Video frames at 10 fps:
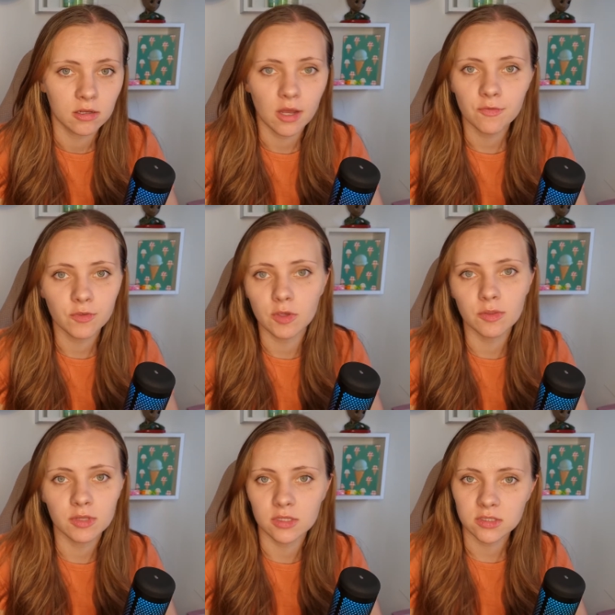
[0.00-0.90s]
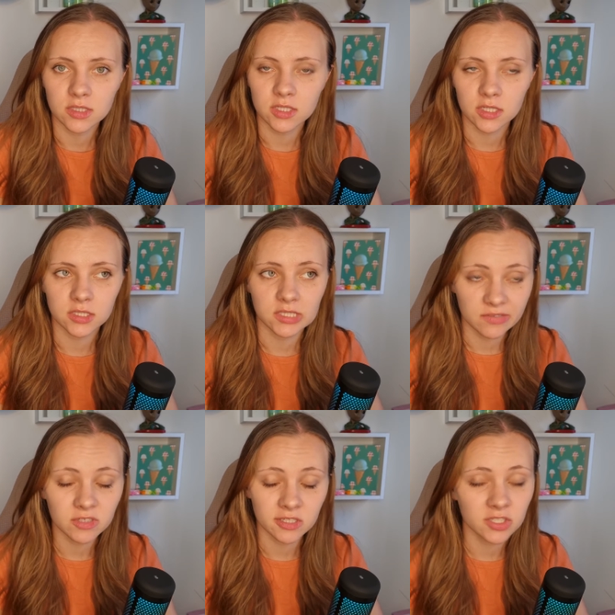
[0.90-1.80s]
a few things that I
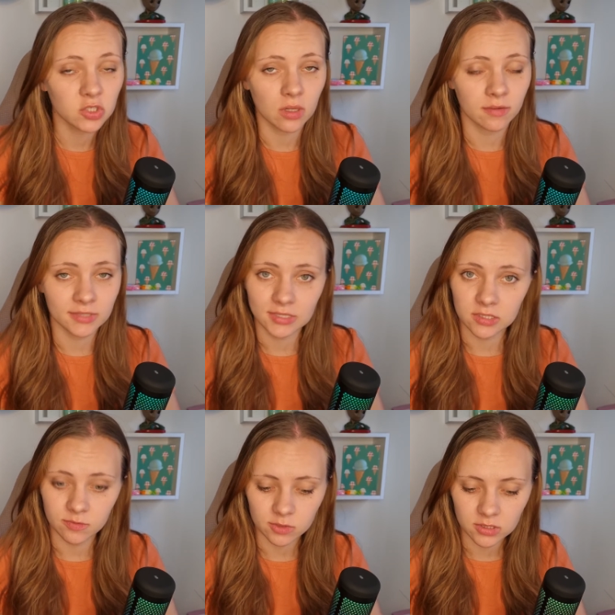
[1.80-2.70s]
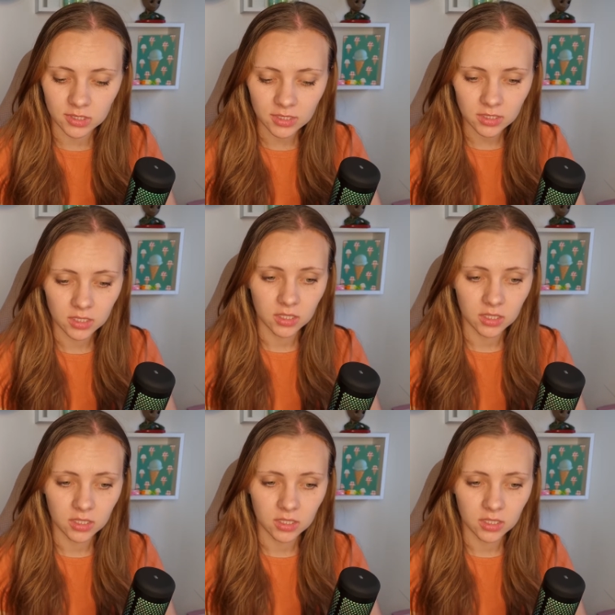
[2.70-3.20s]
definitely should have done differently.